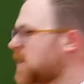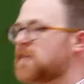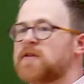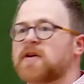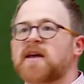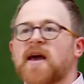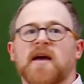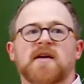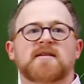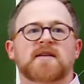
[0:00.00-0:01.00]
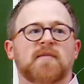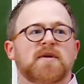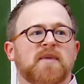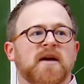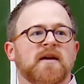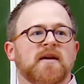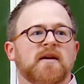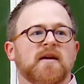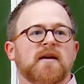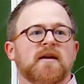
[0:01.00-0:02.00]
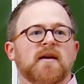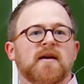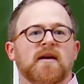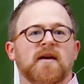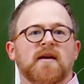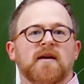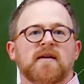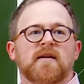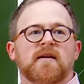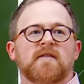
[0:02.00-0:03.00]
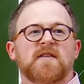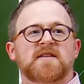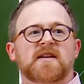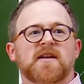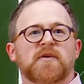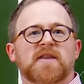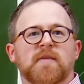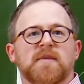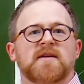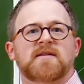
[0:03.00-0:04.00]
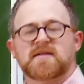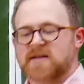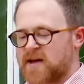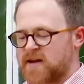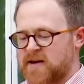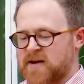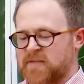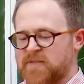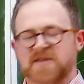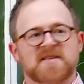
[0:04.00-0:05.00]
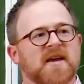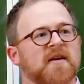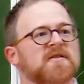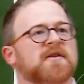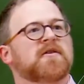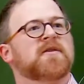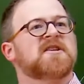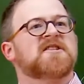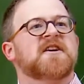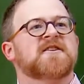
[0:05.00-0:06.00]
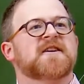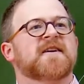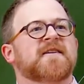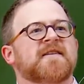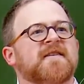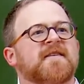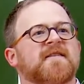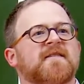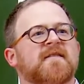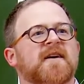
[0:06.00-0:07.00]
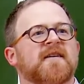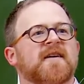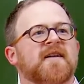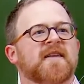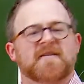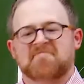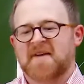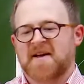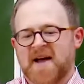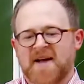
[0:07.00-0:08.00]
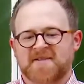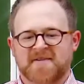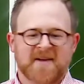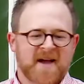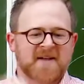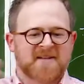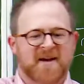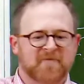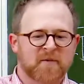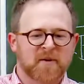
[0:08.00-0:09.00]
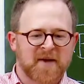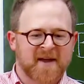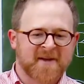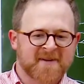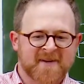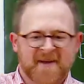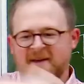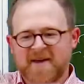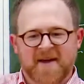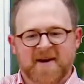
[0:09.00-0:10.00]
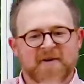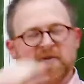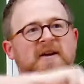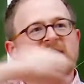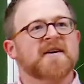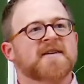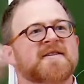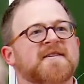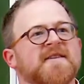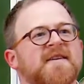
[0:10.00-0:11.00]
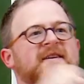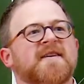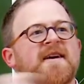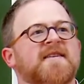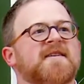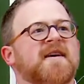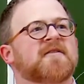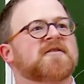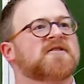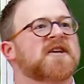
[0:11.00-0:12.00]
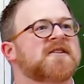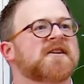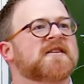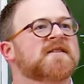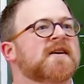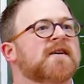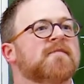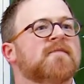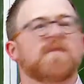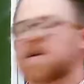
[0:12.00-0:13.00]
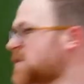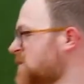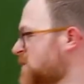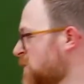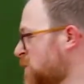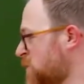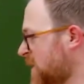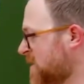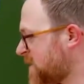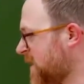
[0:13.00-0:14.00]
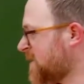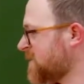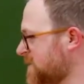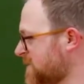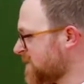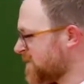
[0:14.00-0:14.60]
if your k is time dependent. Physically, what that means is that the scales are going to be changing, right? Like I take a rubber band and I go like this. Its scales are changing in time. So its scales